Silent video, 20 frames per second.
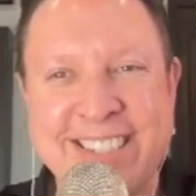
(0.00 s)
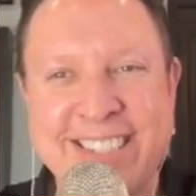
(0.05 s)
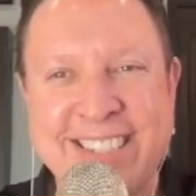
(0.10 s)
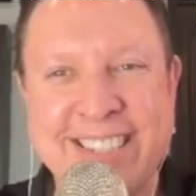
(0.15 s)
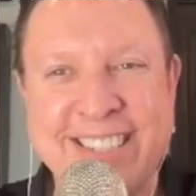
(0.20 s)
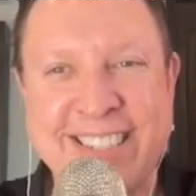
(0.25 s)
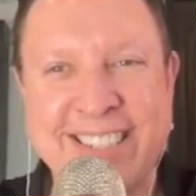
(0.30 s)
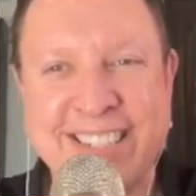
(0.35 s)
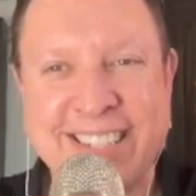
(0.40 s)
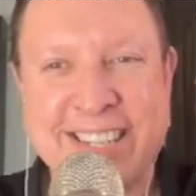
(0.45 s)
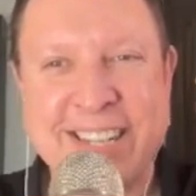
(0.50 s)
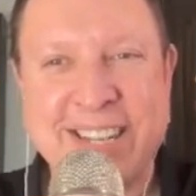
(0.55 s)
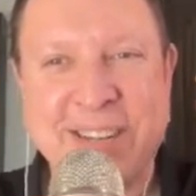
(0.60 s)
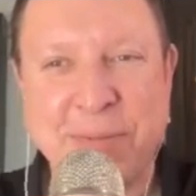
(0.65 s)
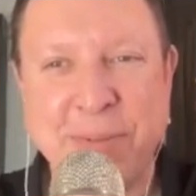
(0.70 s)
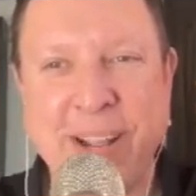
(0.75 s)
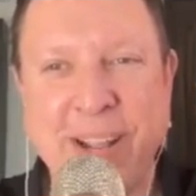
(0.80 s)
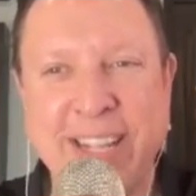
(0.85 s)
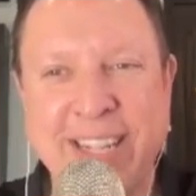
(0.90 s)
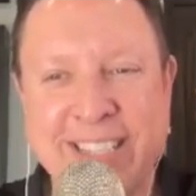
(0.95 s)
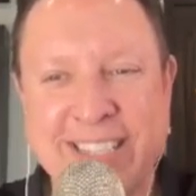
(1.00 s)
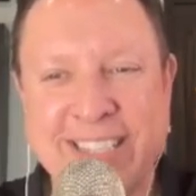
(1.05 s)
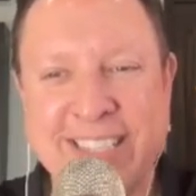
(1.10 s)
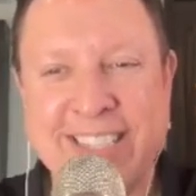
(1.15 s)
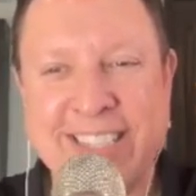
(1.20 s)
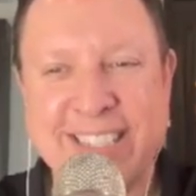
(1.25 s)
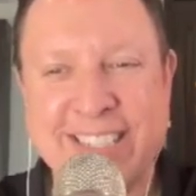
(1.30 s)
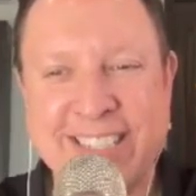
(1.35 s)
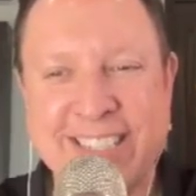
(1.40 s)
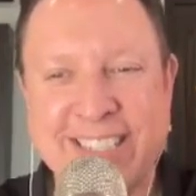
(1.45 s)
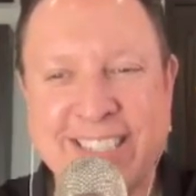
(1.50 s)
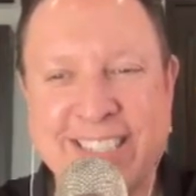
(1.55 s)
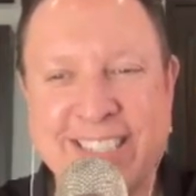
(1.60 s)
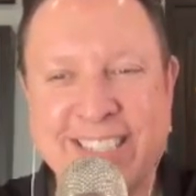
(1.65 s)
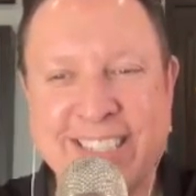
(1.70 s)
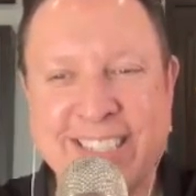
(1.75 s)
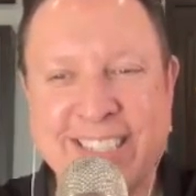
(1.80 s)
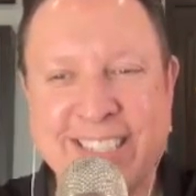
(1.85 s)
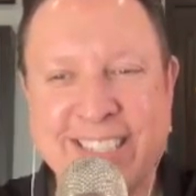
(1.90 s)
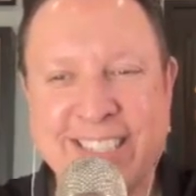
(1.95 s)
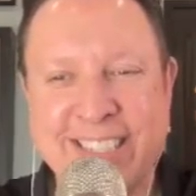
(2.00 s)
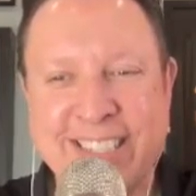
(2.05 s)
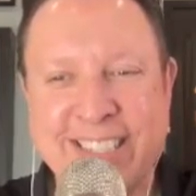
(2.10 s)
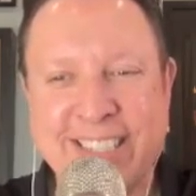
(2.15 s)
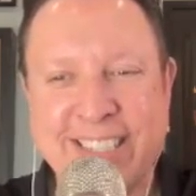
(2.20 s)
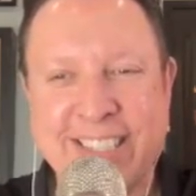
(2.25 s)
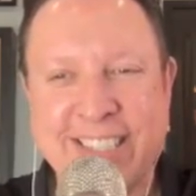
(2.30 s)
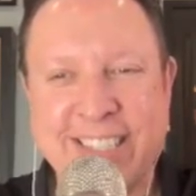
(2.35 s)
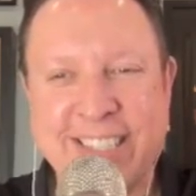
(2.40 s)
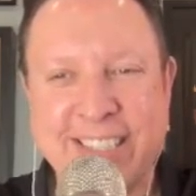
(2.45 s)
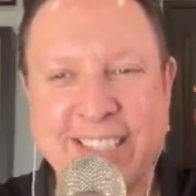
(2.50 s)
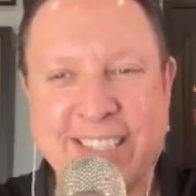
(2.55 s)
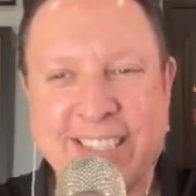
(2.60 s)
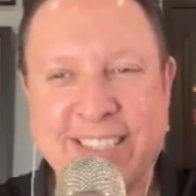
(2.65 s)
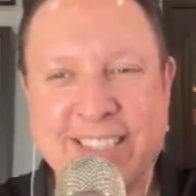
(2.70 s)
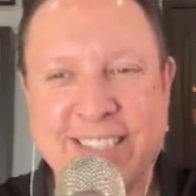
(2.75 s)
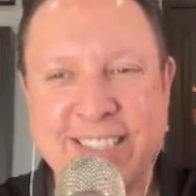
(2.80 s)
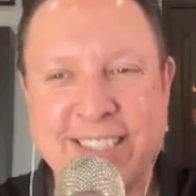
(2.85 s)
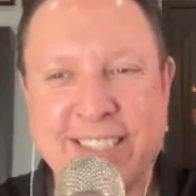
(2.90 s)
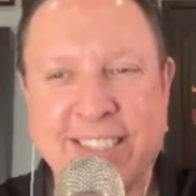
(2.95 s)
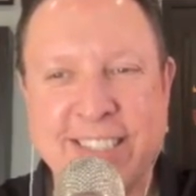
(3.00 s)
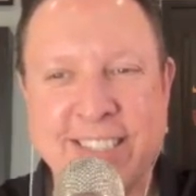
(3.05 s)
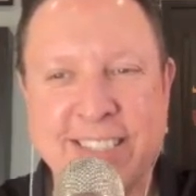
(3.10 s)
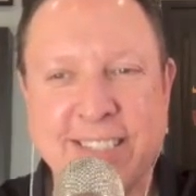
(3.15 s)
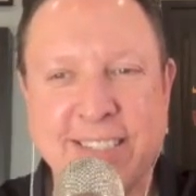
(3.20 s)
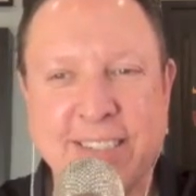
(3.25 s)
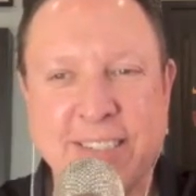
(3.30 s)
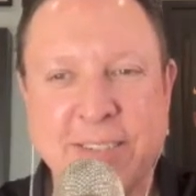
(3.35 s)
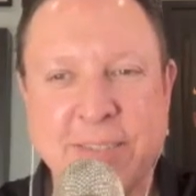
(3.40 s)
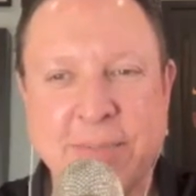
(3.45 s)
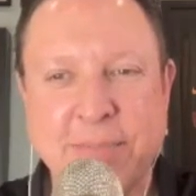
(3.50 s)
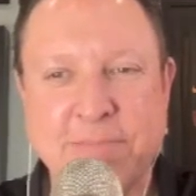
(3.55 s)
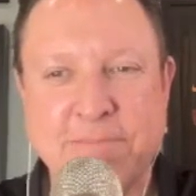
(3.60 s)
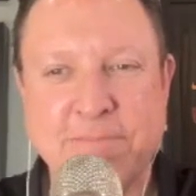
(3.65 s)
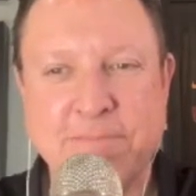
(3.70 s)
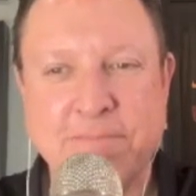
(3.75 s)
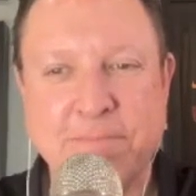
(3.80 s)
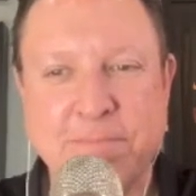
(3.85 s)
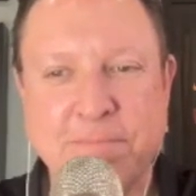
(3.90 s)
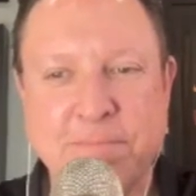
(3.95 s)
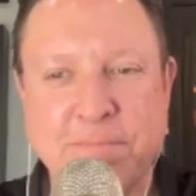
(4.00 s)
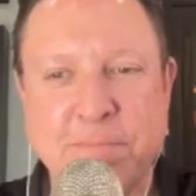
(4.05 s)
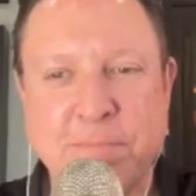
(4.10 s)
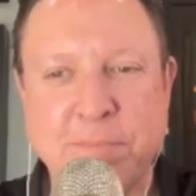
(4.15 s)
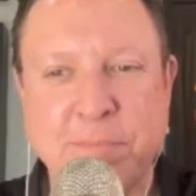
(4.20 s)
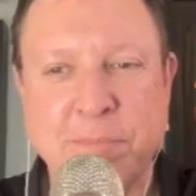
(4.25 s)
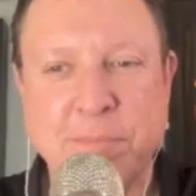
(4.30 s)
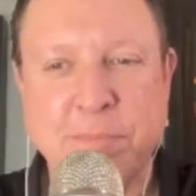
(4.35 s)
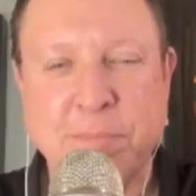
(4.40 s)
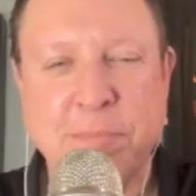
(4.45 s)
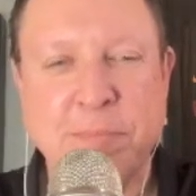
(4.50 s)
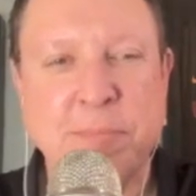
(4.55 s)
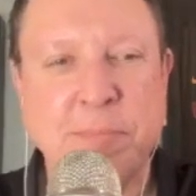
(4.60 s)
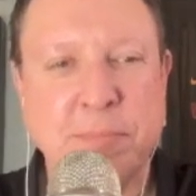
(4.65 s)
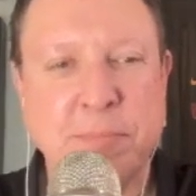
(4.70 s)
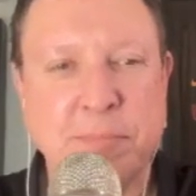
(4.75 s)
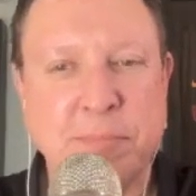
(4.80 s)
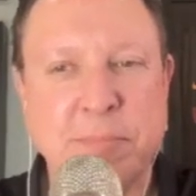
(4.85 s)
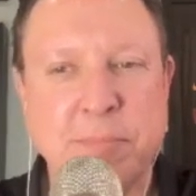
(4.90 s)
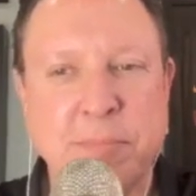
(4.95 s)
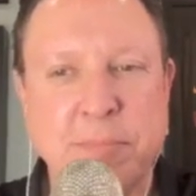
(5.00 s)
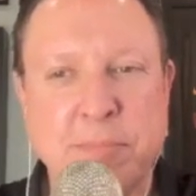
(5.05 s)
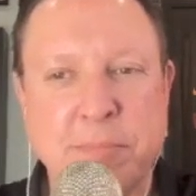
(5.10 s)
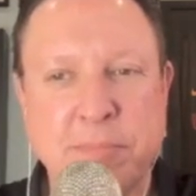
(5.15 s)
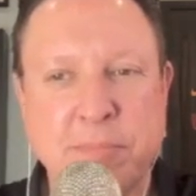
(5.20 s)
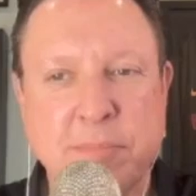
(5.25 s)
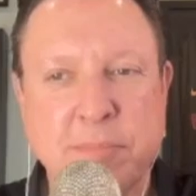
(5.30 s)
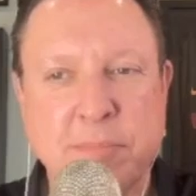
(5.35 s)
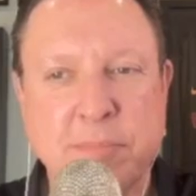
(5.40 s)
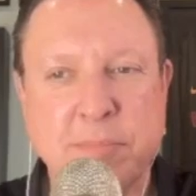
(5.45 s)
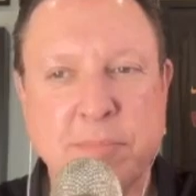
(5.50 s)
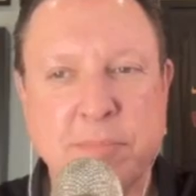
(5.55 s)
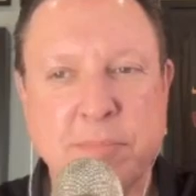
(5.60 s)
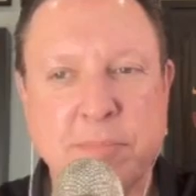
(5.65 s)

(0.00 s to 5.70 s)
(not speaking)